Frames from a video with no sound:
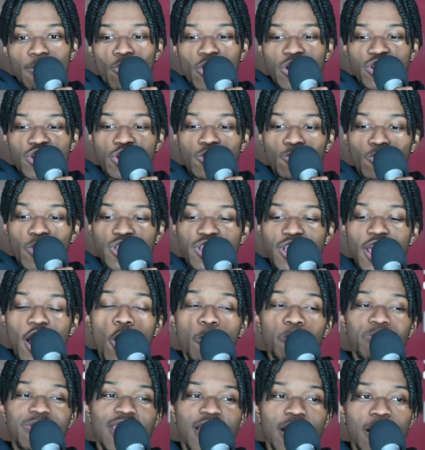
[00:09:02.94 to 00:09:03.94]
which which
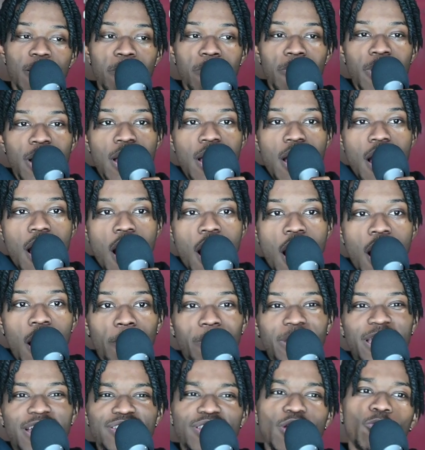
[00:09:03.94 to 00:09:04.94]
helped them um,
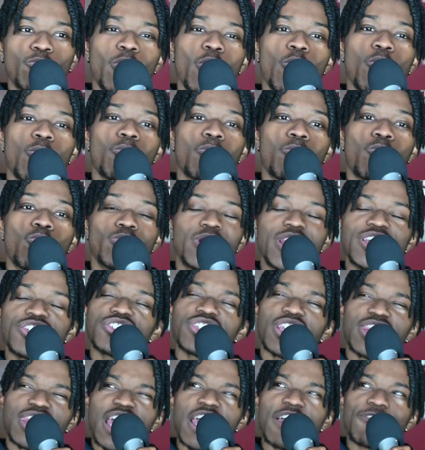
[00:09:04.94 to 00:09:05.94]
because w- this is
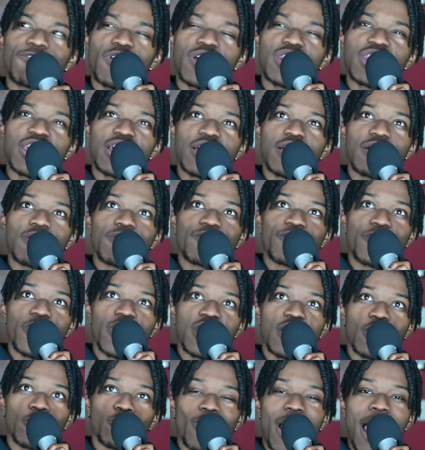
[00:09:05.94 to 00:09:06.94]
the thing for the for
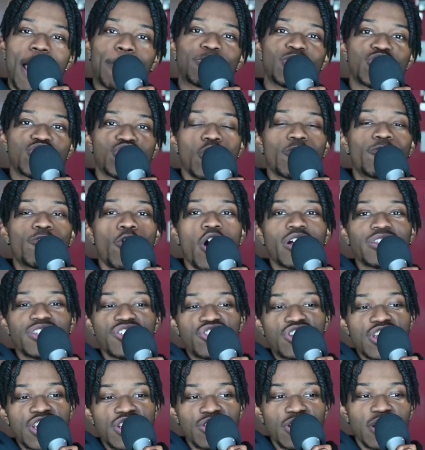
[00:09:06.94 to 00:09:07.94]
the Raptors so far this
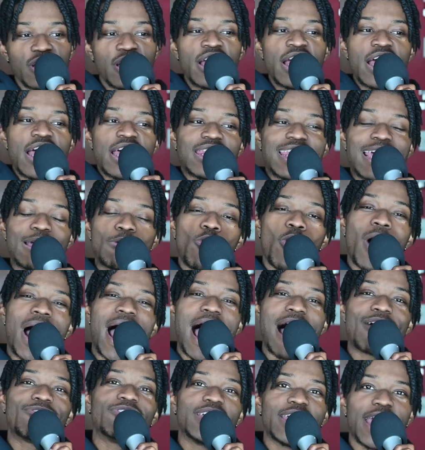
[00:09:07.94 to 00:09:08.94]
season, they will
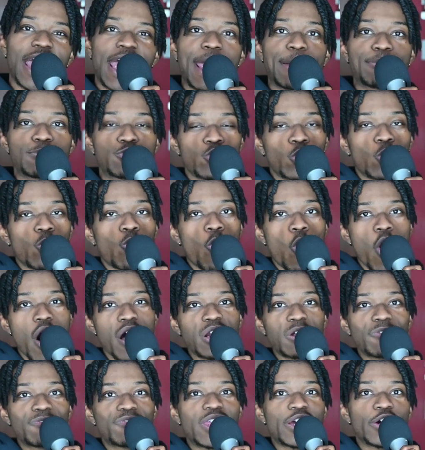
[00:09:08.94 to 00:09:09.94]
have games where
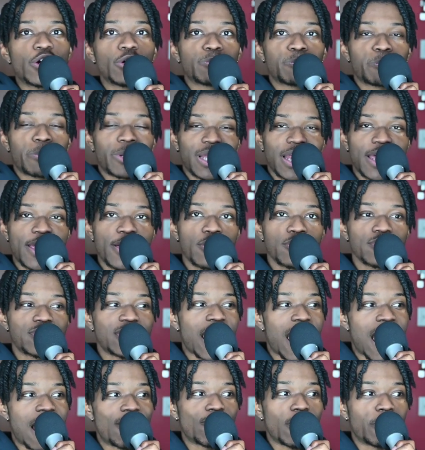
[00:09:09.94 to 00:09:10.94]
one of their players
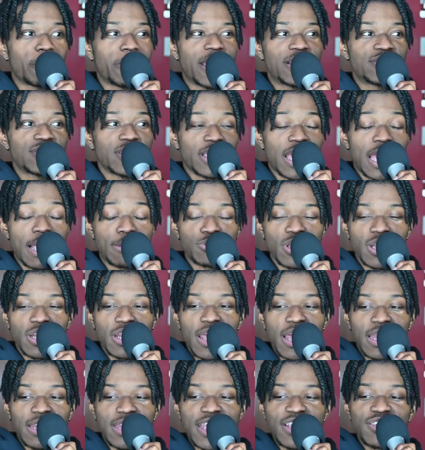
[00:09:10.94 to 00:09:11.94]
have amazing games, and
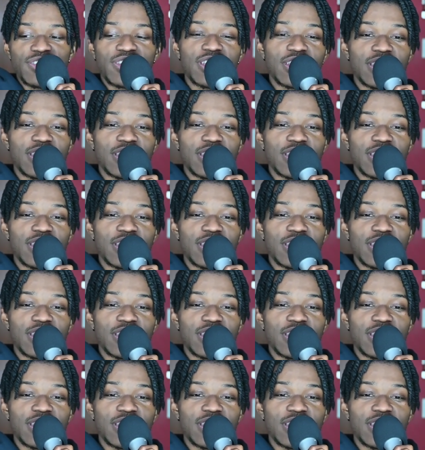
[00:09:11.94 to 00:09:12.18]
and this